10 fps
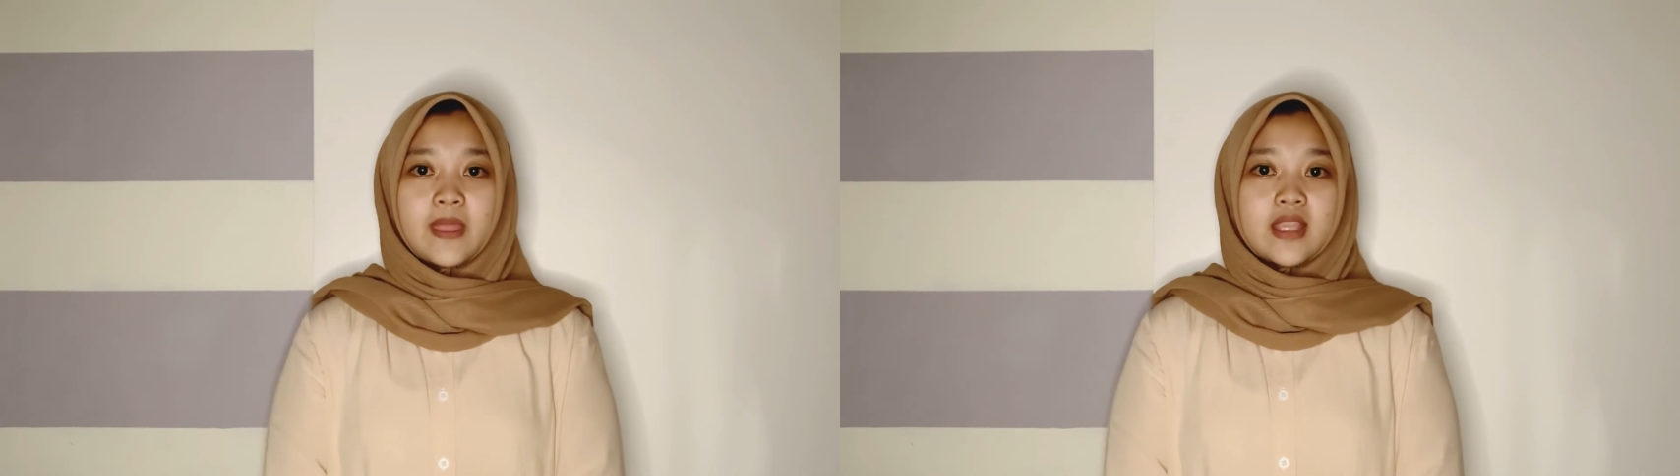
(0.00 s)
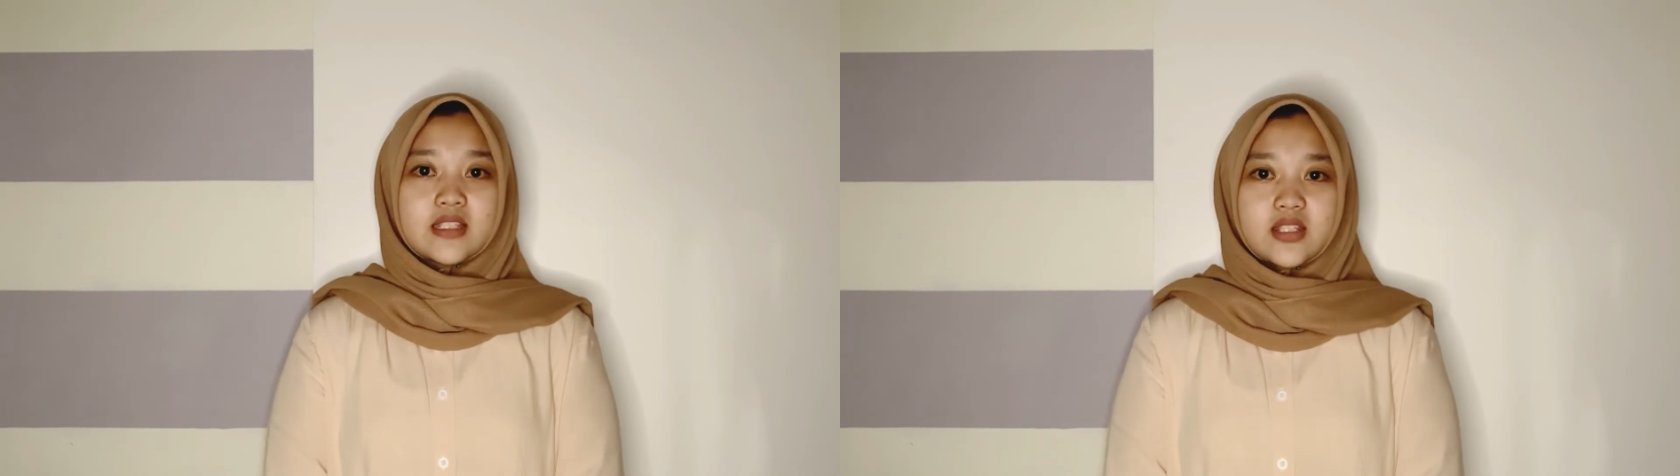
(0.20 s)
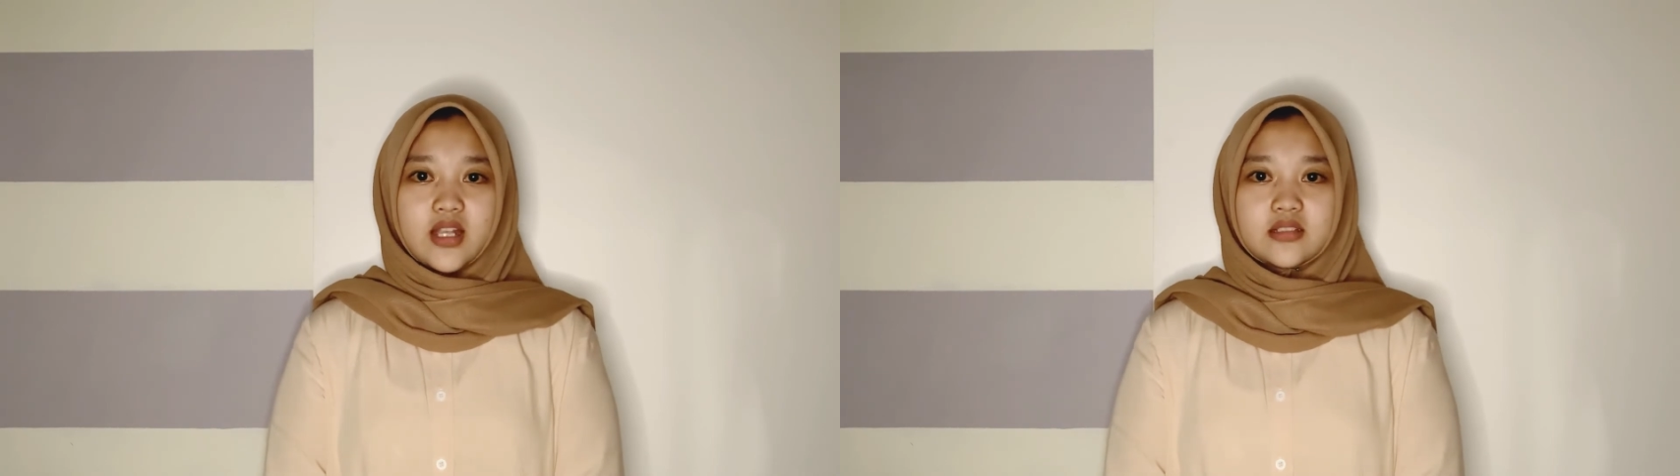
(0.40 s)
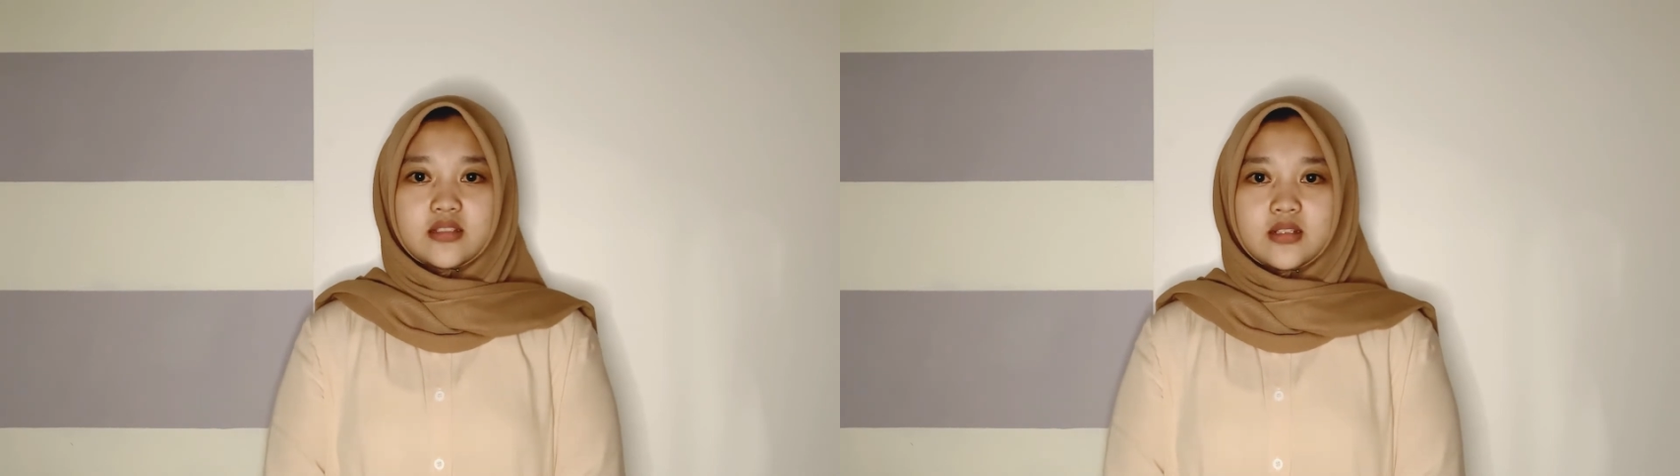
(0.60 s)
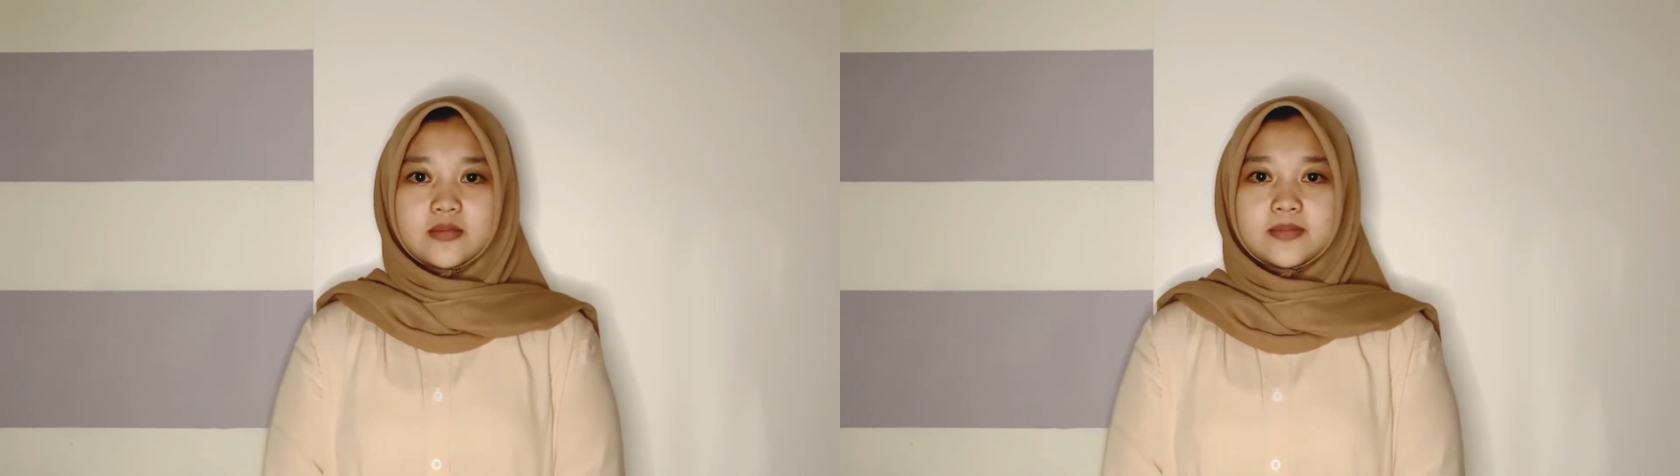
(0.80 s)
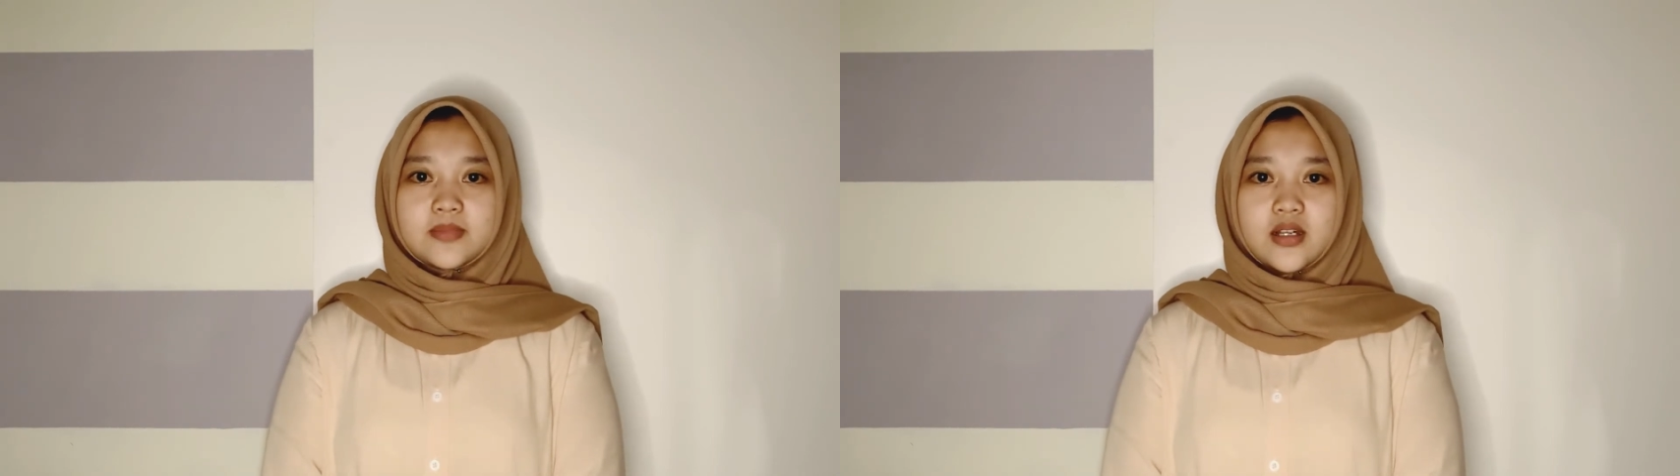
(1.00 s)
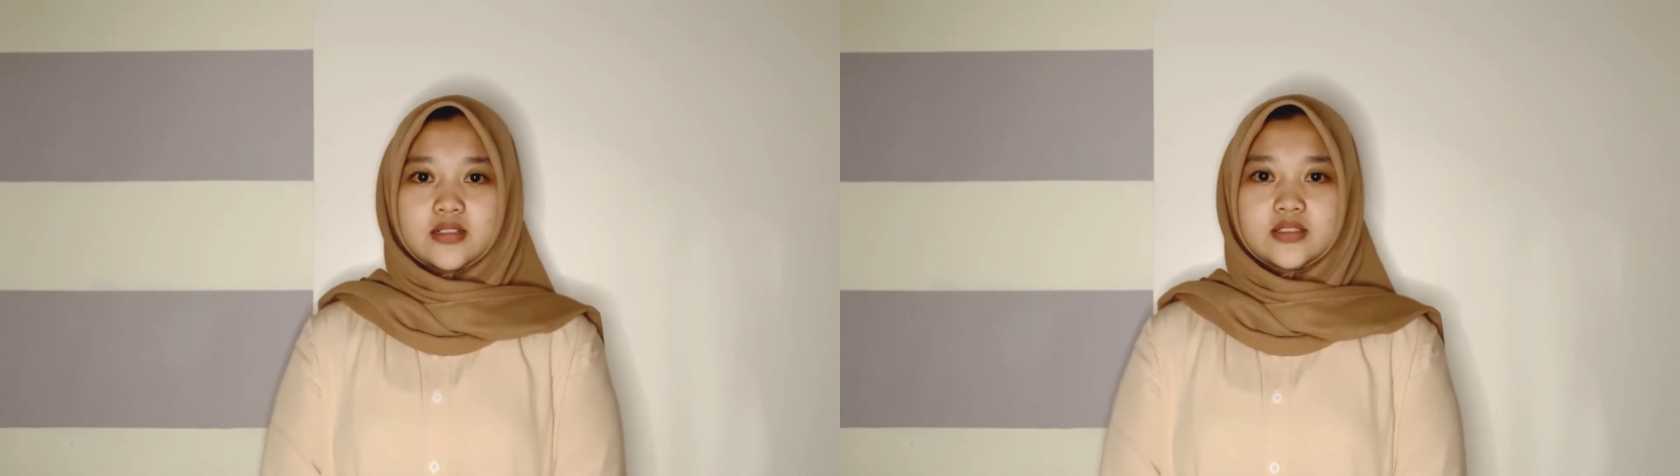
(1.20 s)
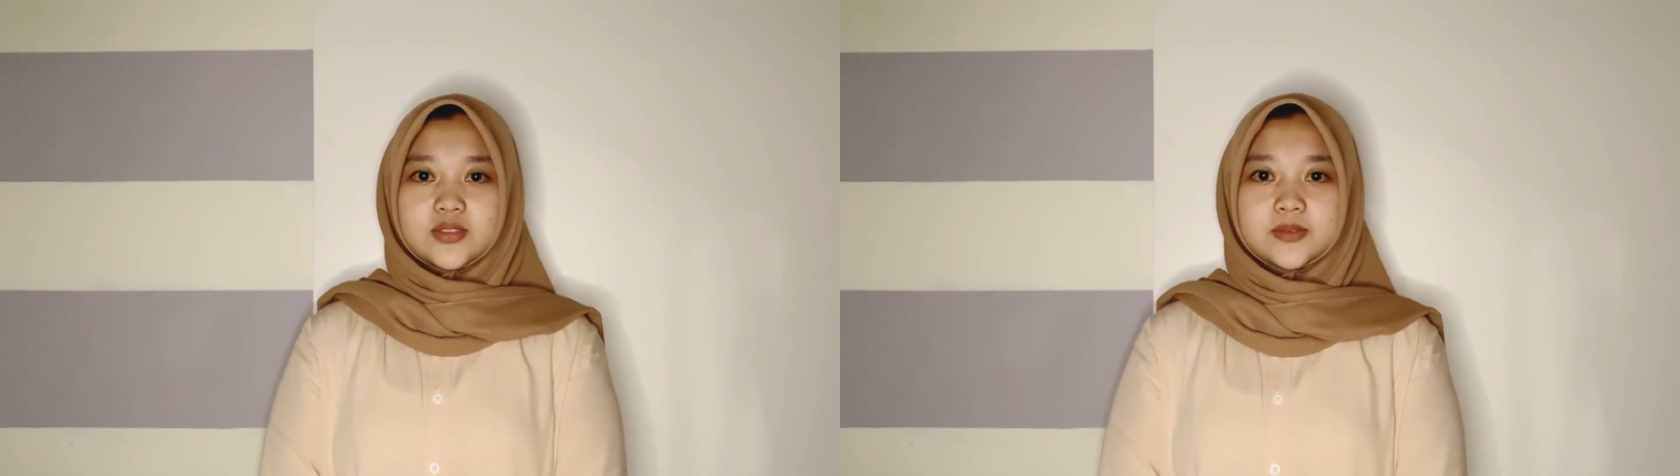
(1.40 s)
Children born
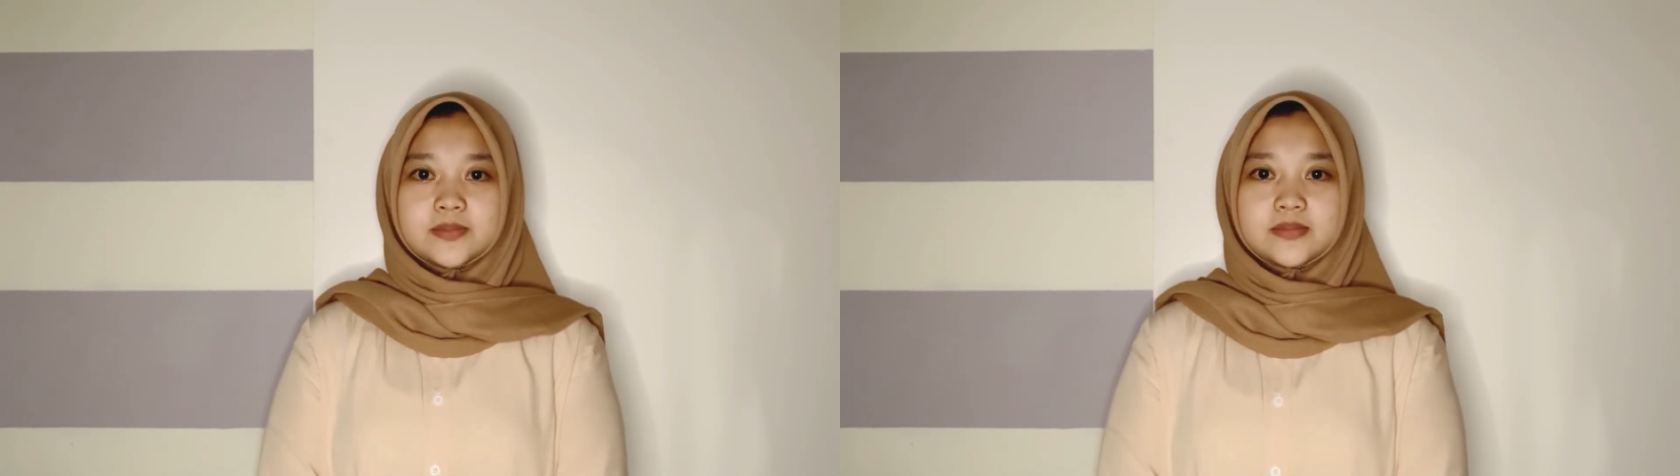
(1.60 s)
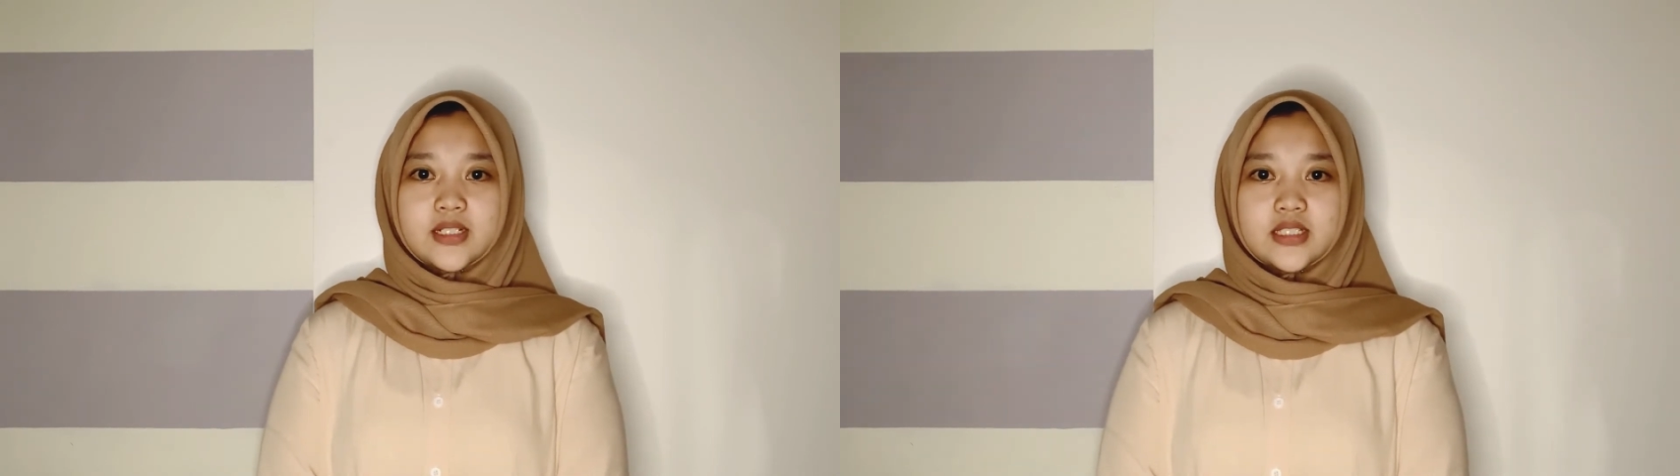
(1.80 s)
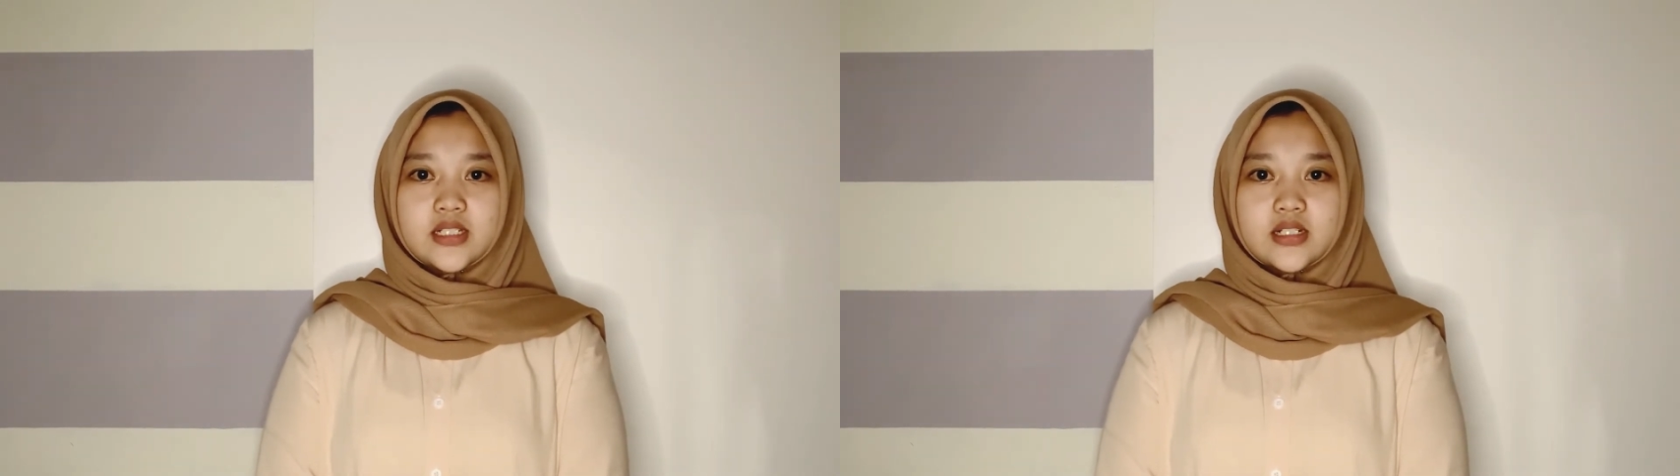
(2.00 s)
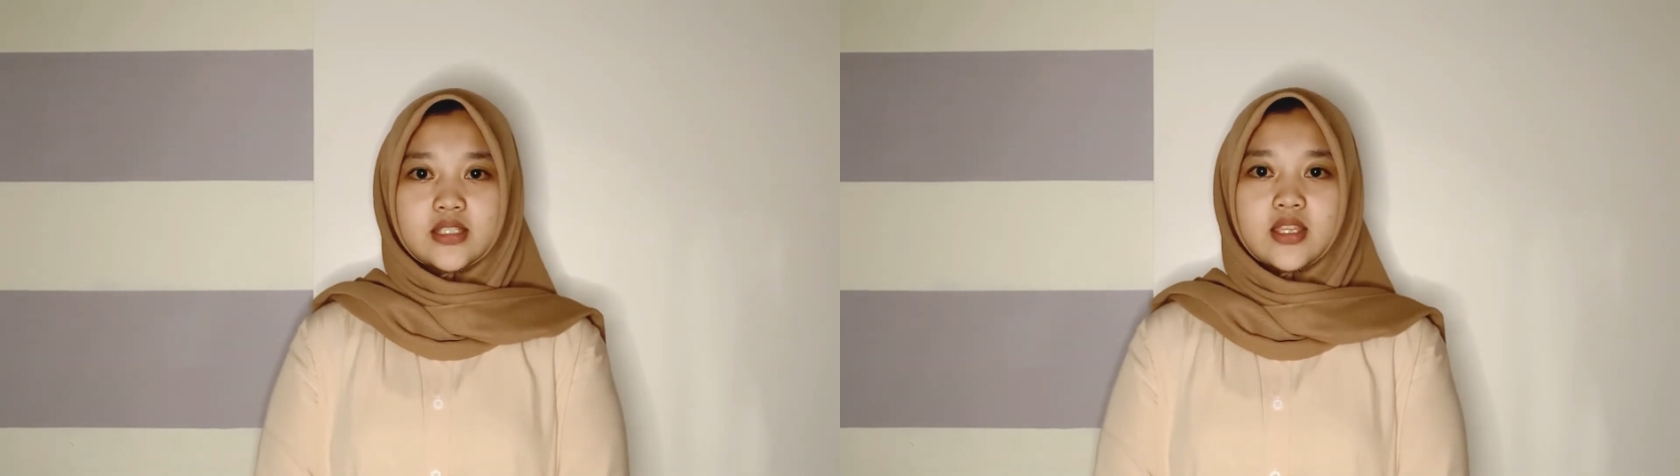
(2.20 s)
to mothers